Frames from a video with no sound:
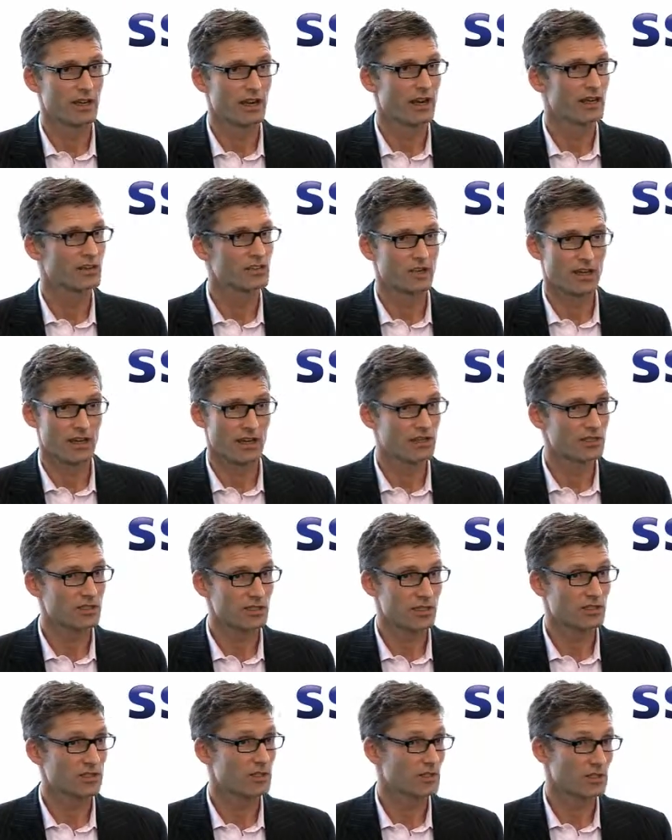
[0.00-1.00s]
It's, it's,
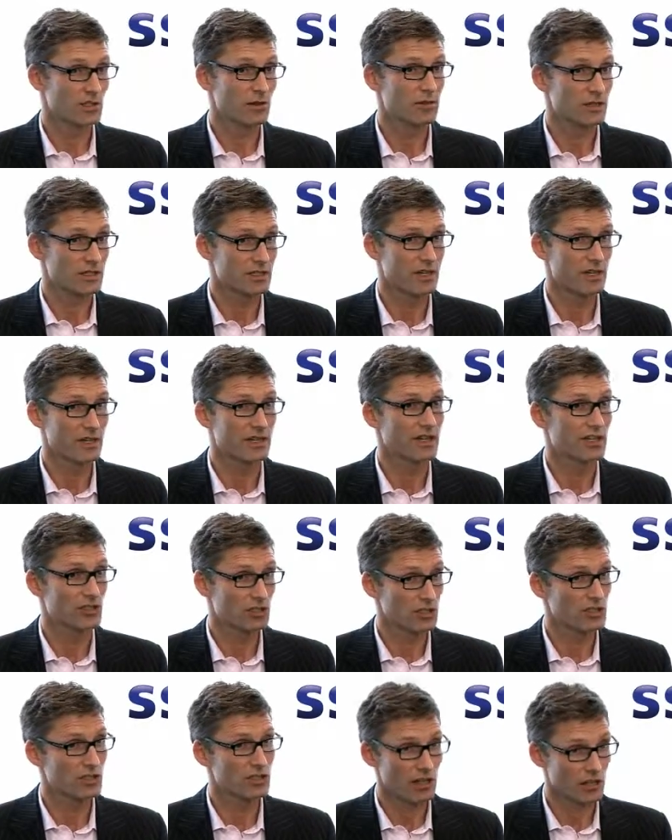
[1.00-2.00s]
to some extent, it's
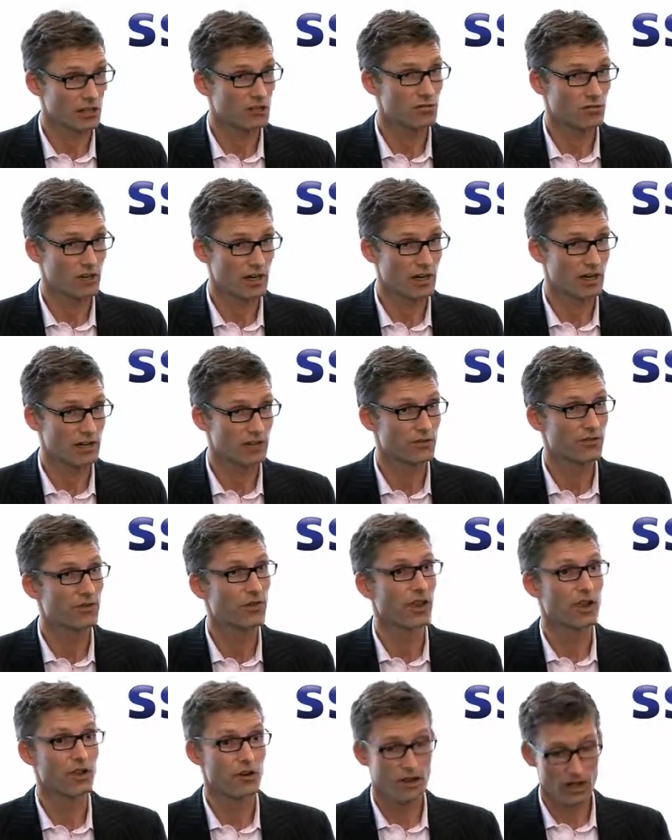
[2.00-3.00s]
just a grind.
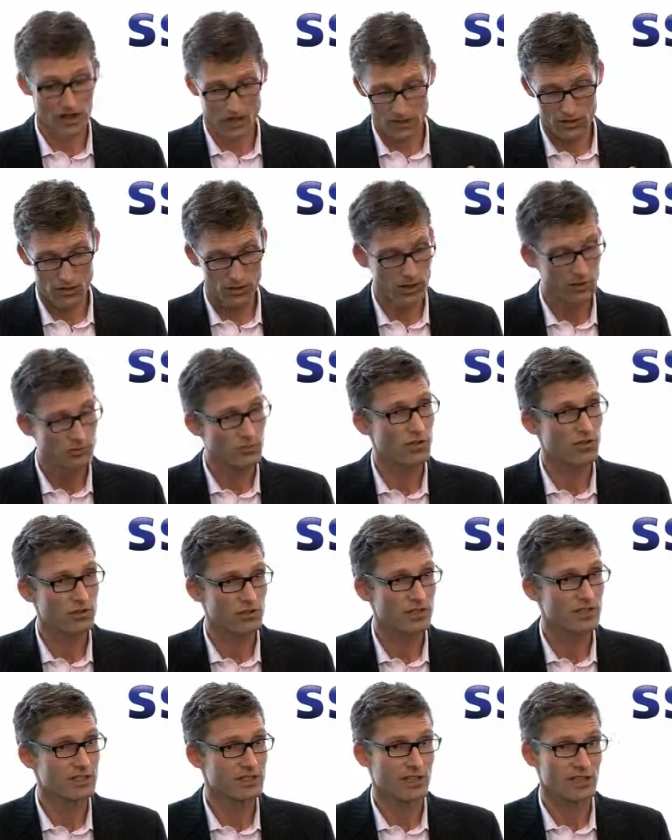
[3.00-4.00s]
So do I book the
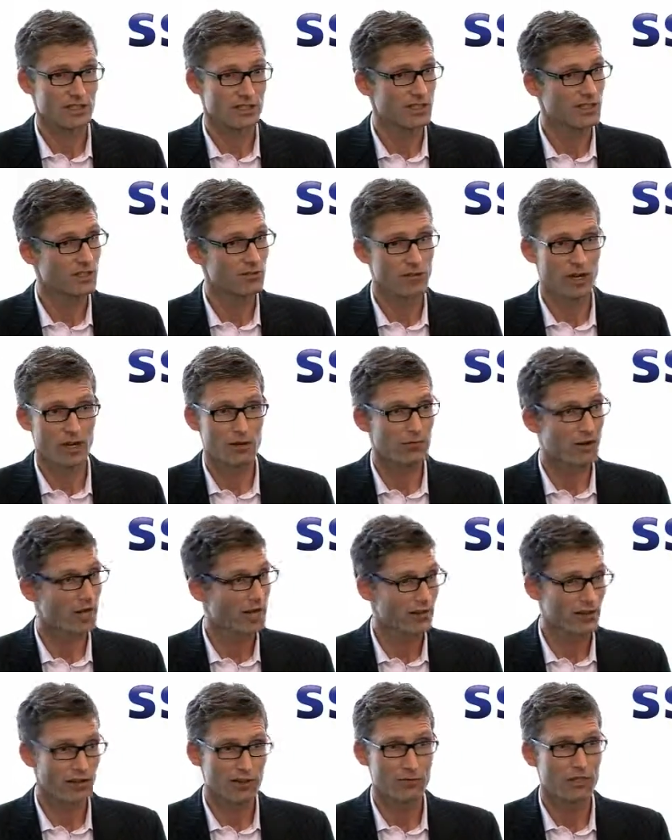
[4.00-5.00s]
transaction in the right
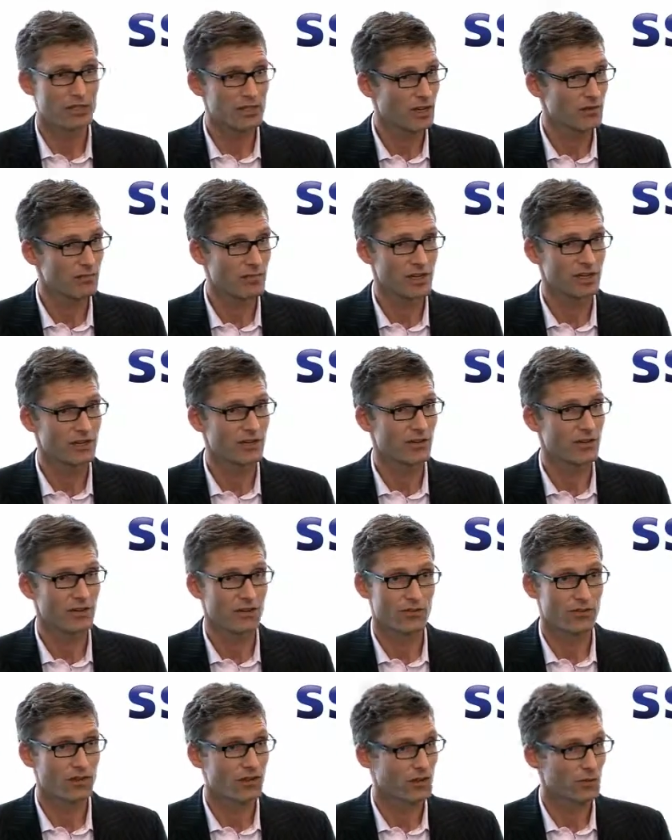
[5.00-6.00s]
place every time I do
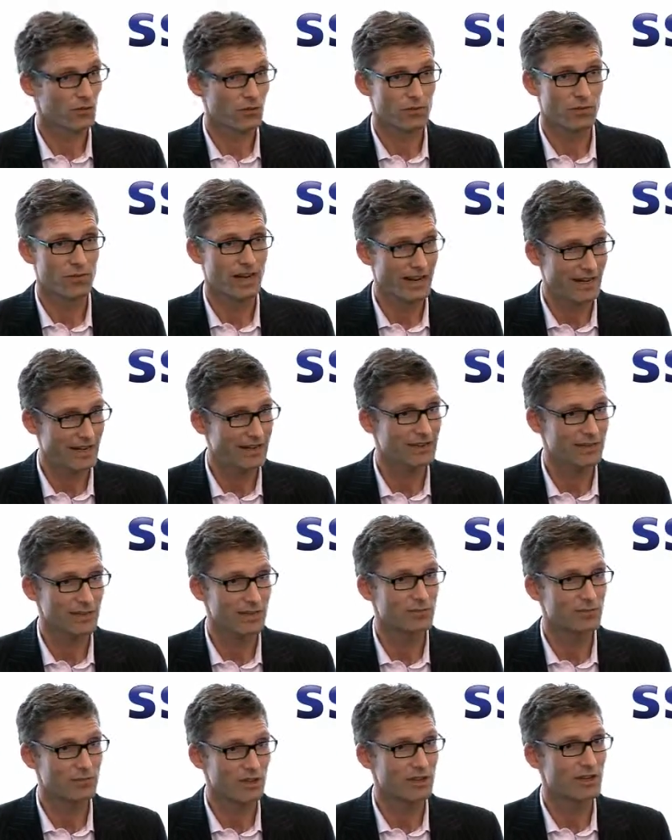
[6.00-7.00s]
it so that when we add it
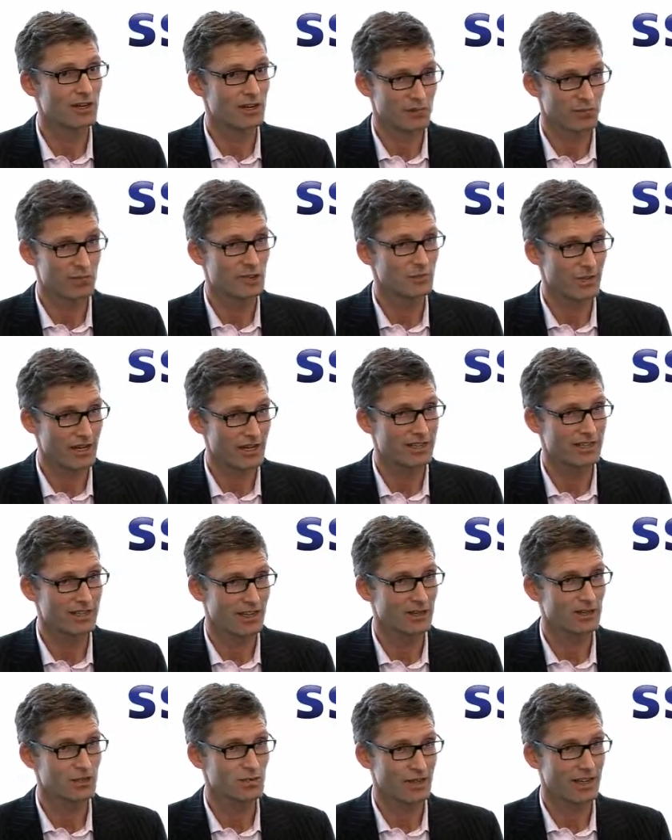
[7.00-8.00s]
up, that the numbers make
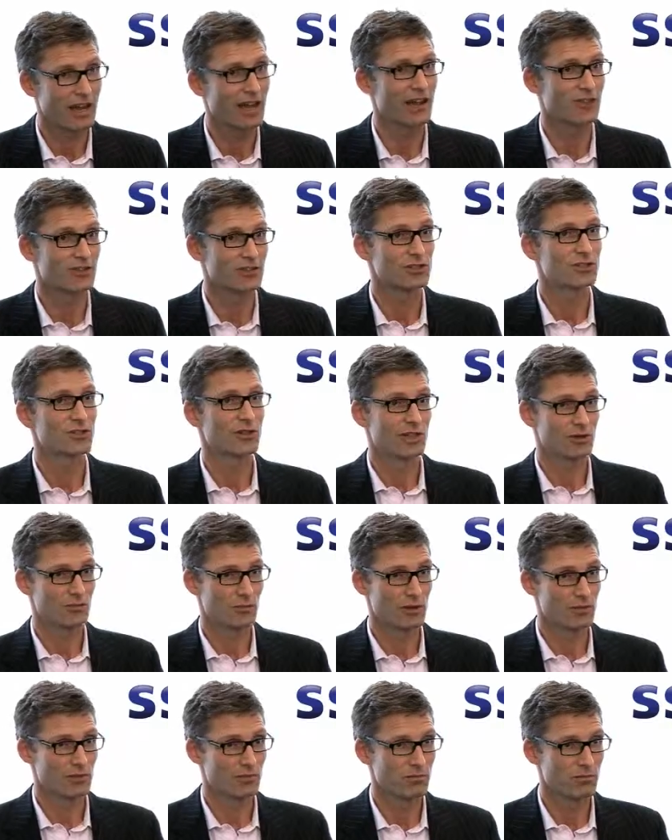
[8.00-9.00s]
sense without having to do any
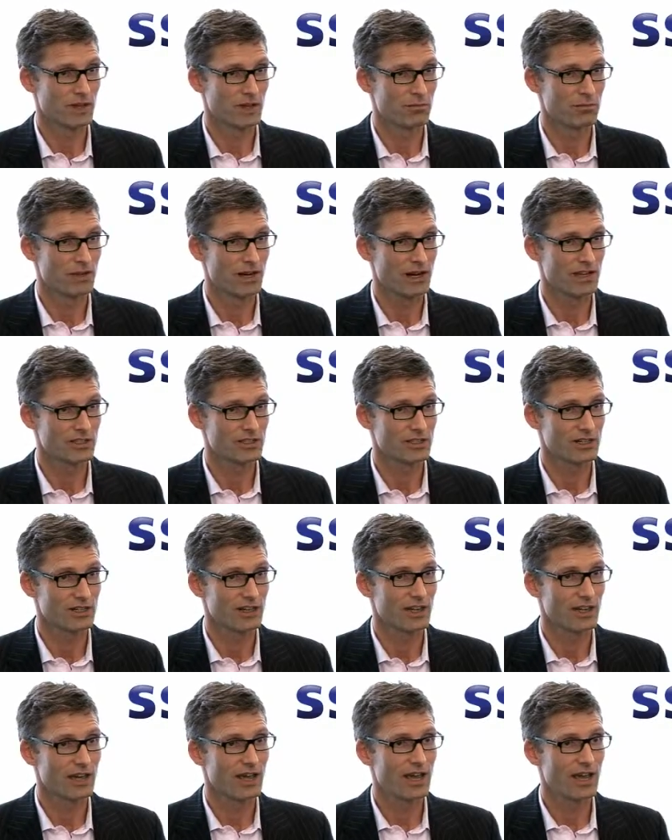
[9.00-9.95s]
ma- manipulation?